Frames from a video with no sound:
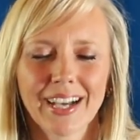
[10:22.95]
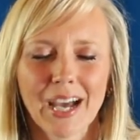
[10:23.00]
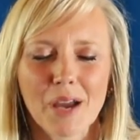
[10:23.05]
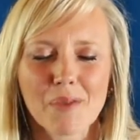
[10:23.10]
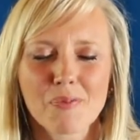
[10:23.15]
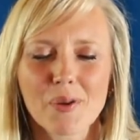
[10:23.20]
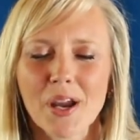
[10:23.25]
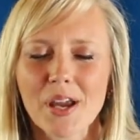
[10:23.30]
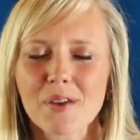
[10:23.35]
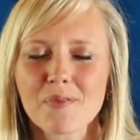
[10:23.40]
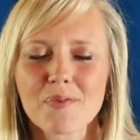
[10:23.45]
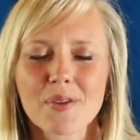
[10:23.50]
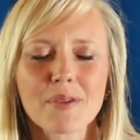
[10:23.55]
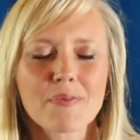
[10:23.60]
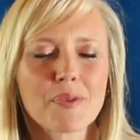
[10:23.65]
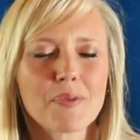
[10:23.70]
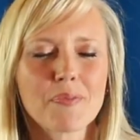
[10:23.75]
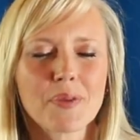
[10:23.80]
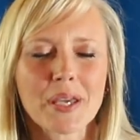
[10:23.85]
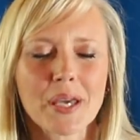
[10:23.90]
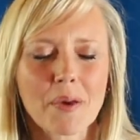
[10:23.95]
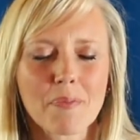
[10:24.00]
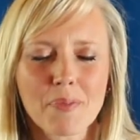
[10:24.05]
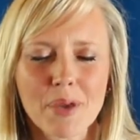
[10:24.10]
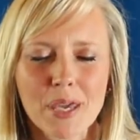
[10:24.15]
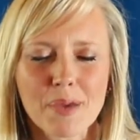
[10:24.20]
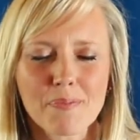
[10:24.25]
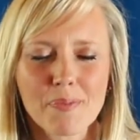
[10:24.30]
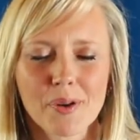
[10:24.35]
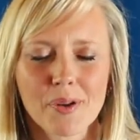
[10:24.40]
I pray we would be a
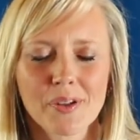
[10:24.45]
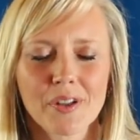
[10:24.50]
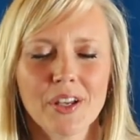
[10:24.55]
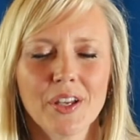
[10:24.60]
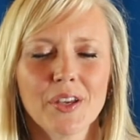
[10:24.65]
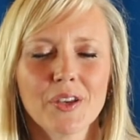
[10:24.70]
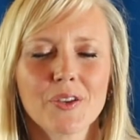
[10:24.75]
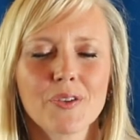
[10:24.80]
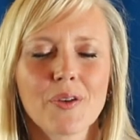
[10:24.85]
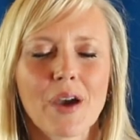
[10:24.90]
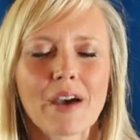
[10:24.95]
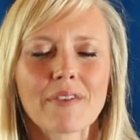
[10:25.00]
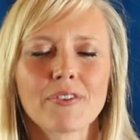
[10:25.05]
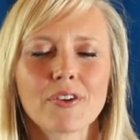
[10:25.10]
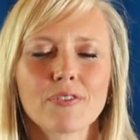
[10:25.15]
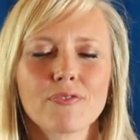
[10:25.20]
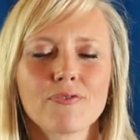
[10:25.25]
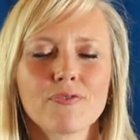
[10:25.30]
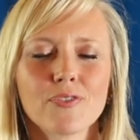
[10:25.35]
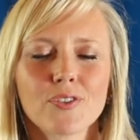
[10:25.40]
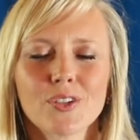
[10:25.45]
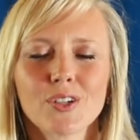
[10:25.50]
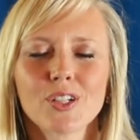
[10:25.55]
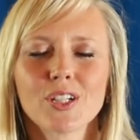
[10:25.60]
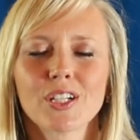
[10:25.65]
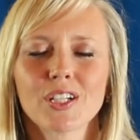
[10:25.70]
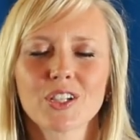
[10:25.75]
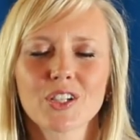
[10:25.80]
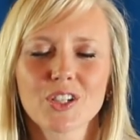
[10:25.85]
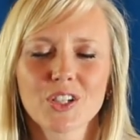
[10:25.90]
people who have a
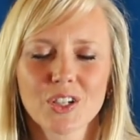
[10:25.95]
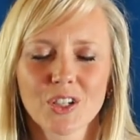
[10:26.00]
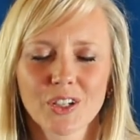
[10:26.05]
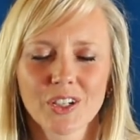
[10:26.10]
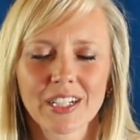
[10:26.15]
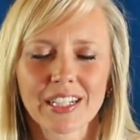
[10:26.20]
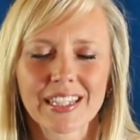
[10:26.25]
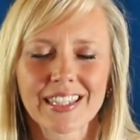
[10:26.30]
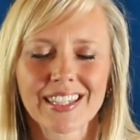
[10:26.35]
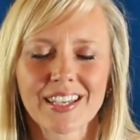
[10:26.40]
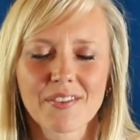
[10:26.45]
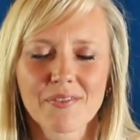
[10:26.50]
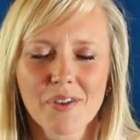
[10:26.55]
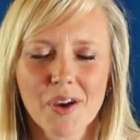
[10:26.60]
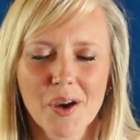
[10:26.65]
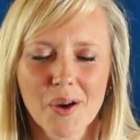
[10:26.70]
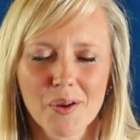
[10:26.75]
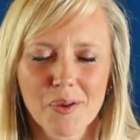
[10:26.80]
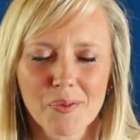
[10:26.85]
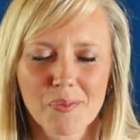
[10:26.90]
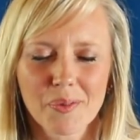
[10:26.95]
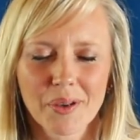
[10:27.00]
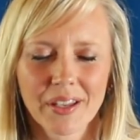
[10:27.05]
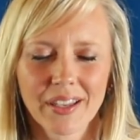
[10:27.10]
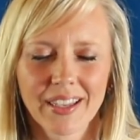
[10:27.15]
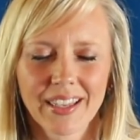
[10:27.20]
full assurance of hope